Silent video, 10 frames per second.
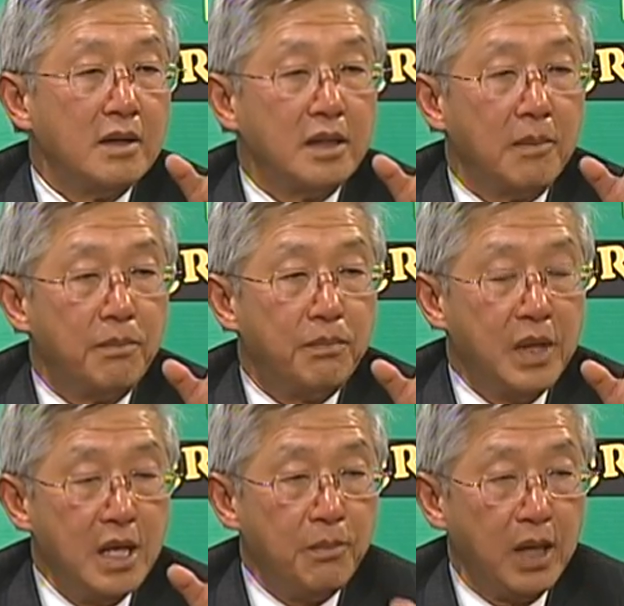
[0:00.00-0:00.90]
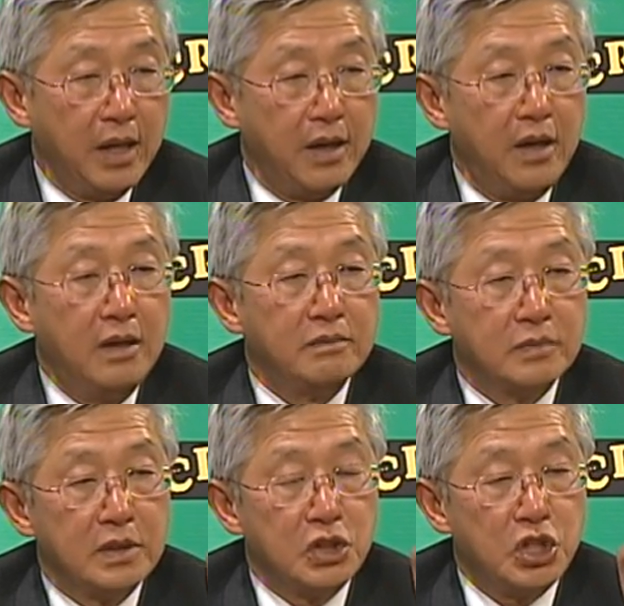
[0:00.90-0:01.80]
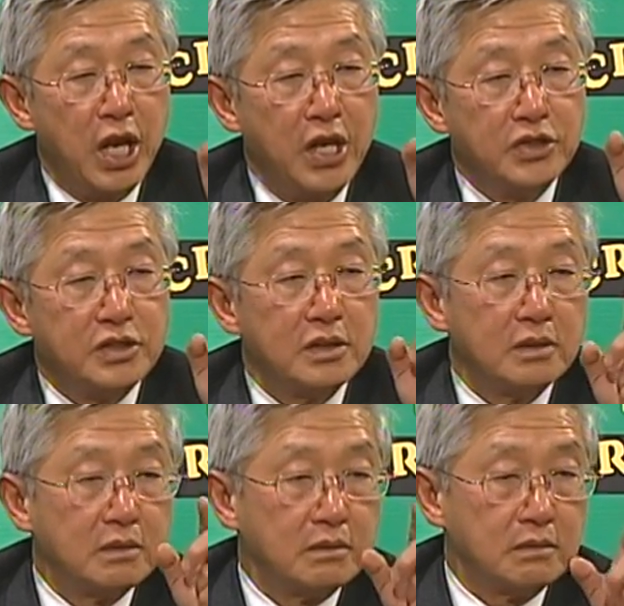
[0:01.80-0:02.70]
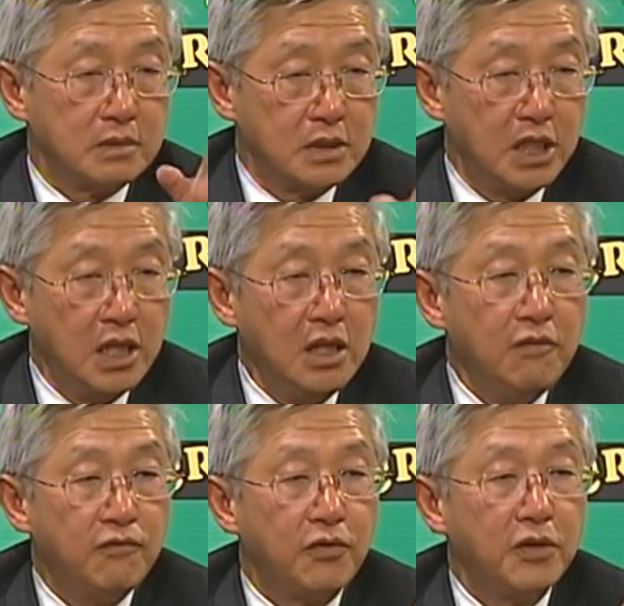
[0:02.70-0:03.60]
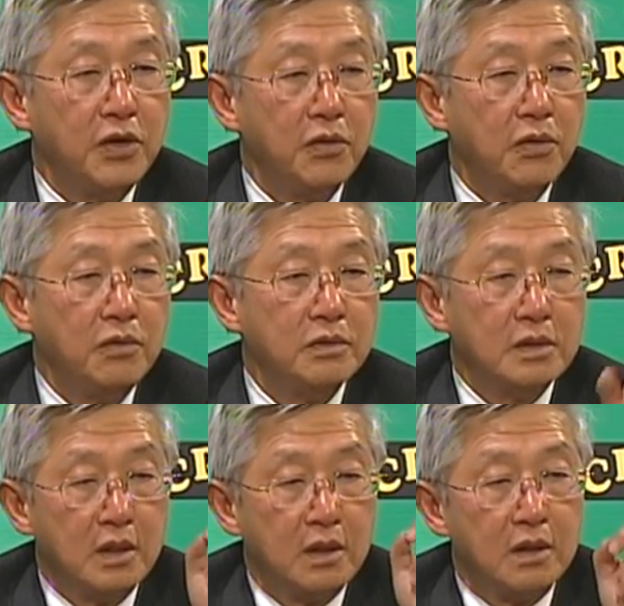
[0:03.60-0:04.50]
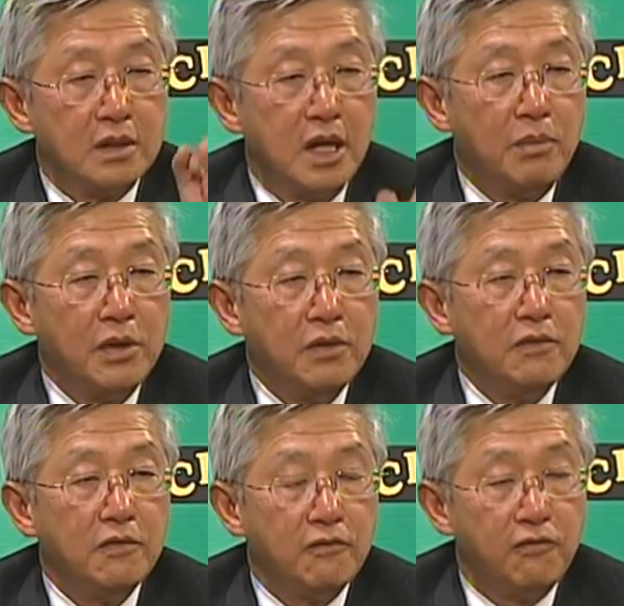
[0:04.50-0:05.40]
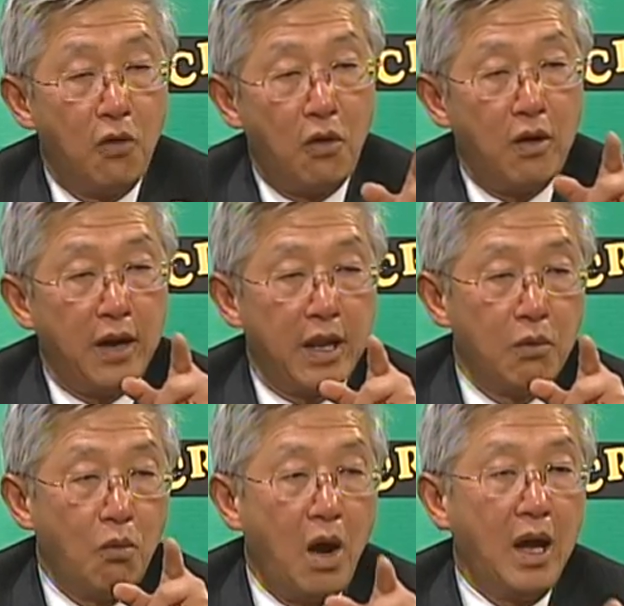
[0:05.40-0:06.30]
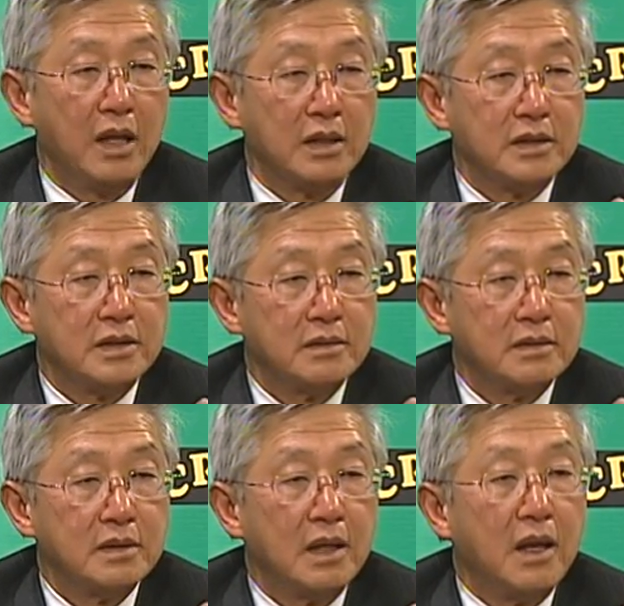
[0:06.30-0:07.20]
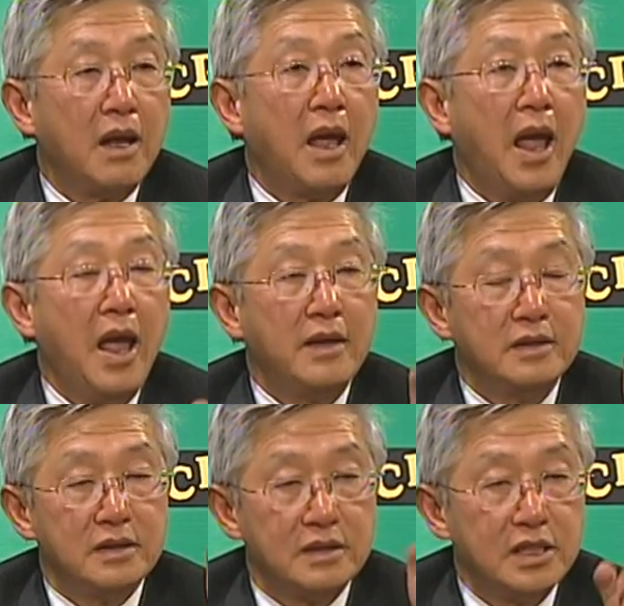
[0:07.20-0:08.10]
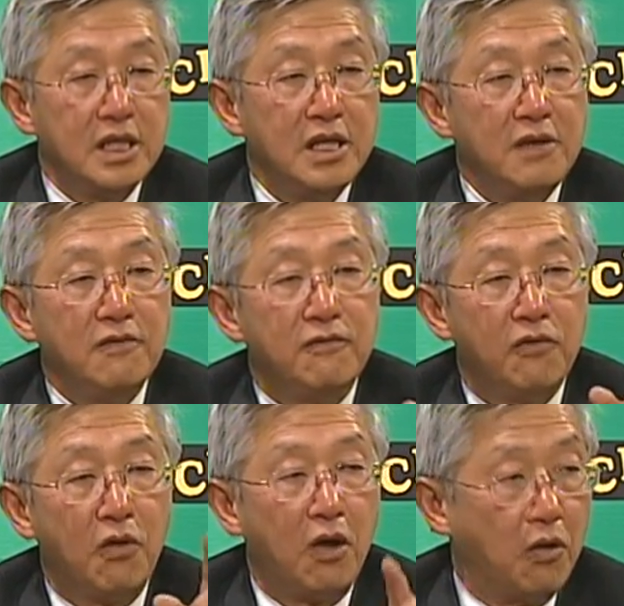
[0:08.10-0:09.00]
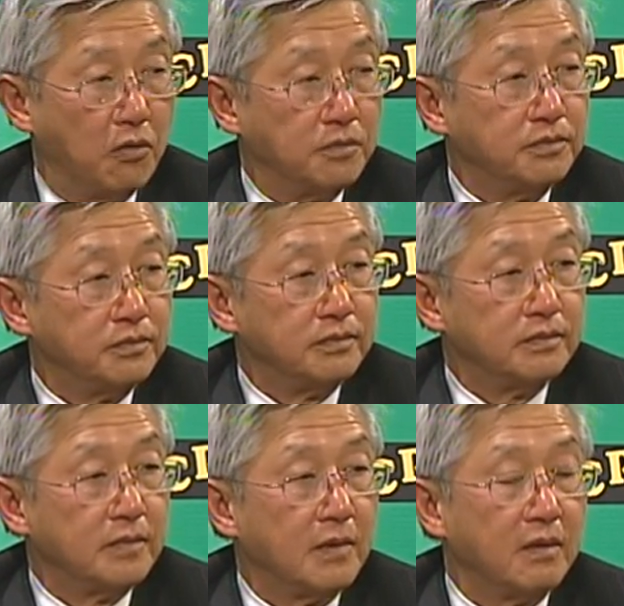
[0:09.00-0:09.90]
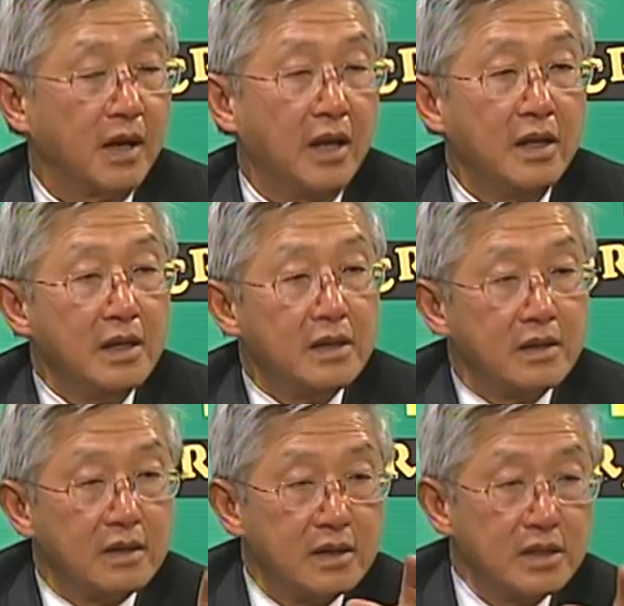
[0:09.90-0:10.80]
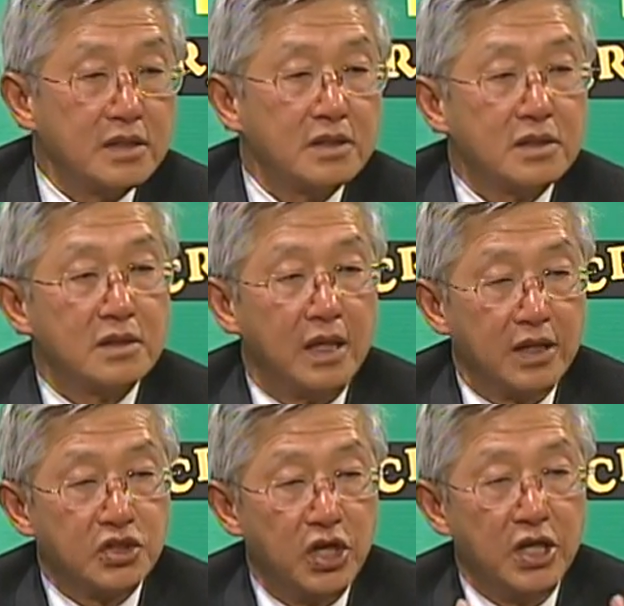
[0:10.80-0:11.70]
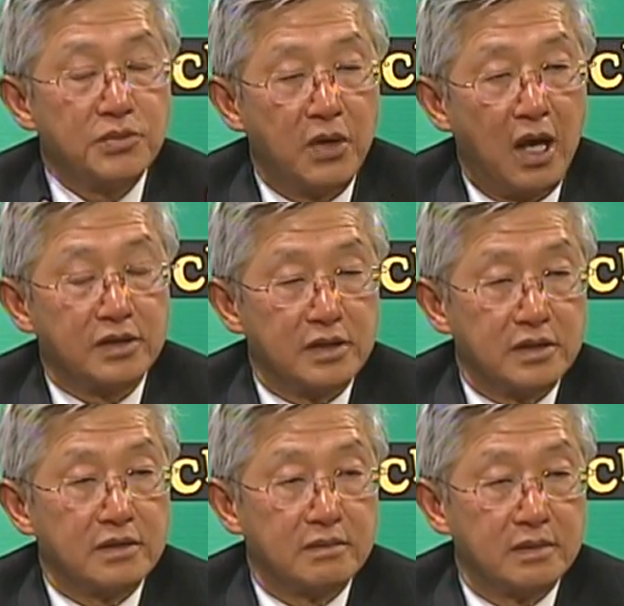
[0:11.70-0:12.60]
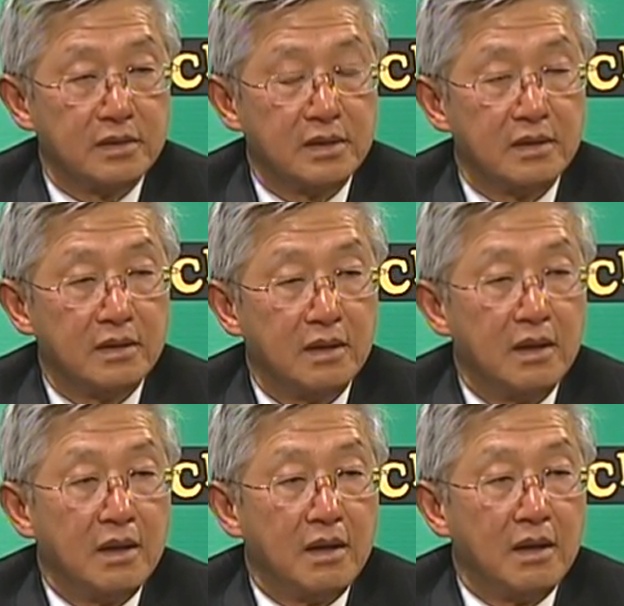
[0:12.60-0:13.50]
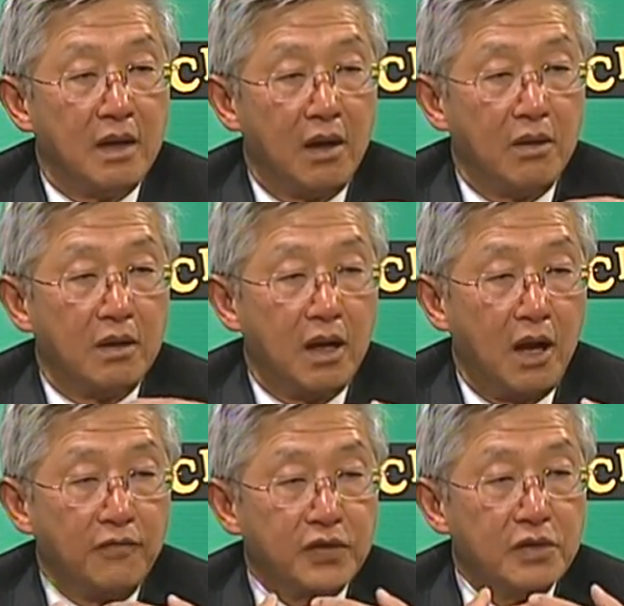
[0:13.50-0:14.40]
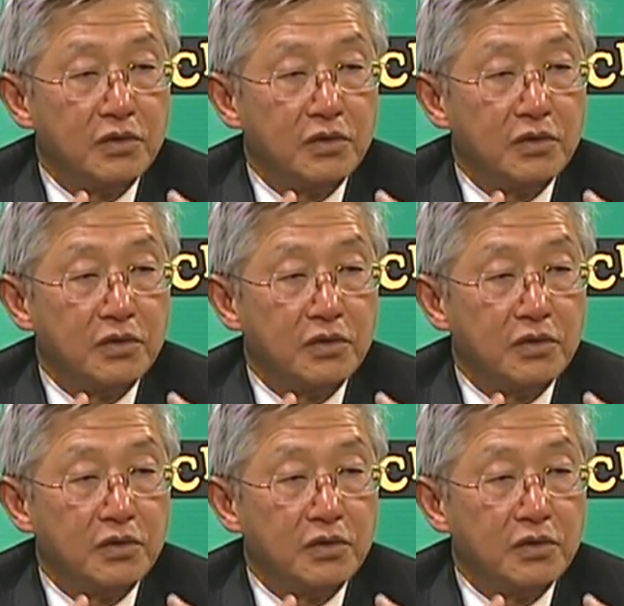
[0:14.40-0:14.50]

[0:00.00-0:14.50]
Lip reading: the B player changed T for U, W for a wild, and T for O. Okay, this is the exchange process. Now, after you